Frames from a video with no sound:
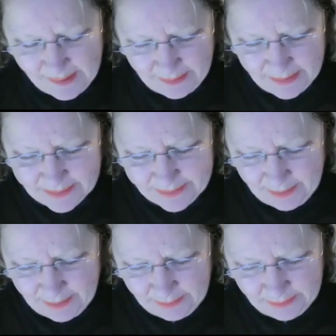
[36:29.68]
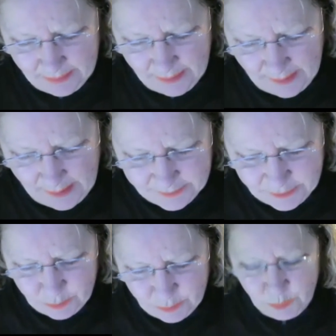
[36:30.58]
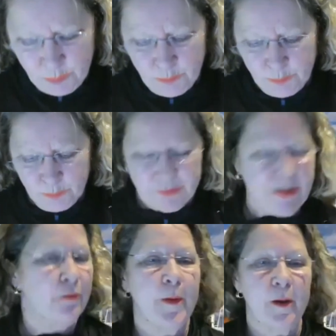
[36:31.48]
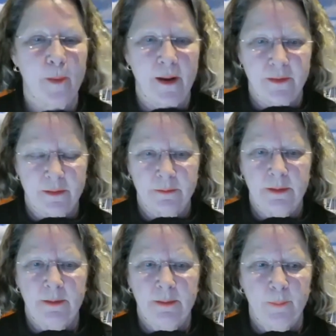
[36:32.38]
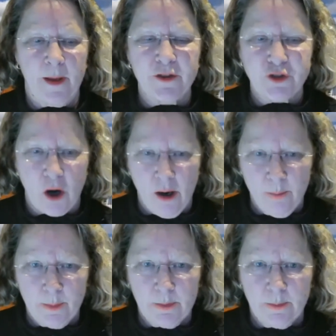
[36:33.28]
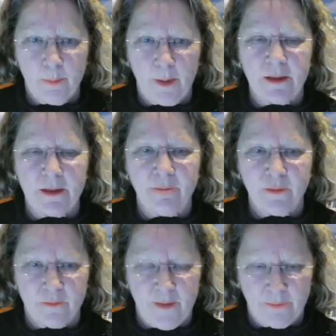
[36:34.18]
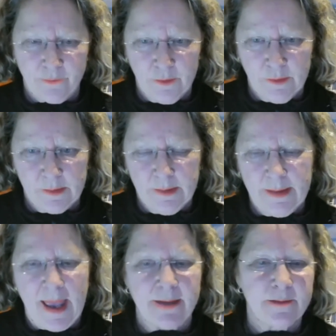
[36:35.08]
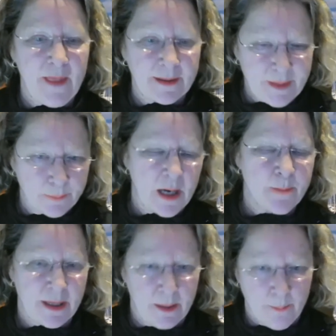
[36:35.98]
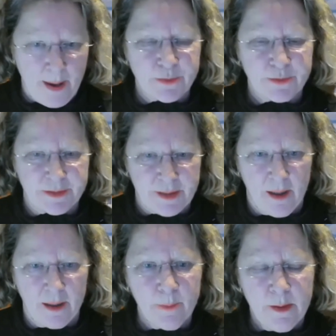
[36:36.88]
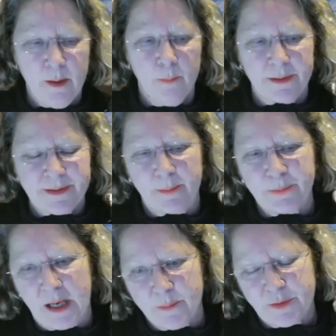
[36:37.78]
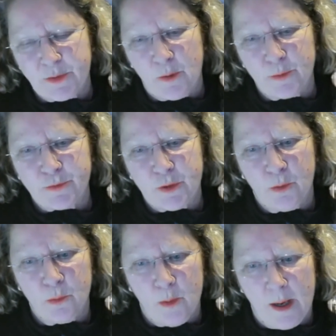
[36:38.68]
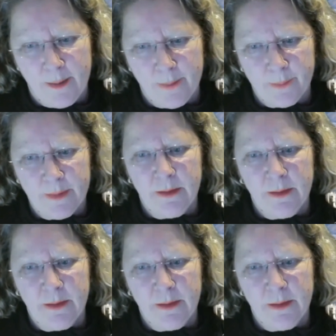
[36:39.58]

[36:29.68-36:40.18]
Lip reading: I do sail repair by the job, by the level of effort. And that sometimes that amounts to time, but sometimes it's also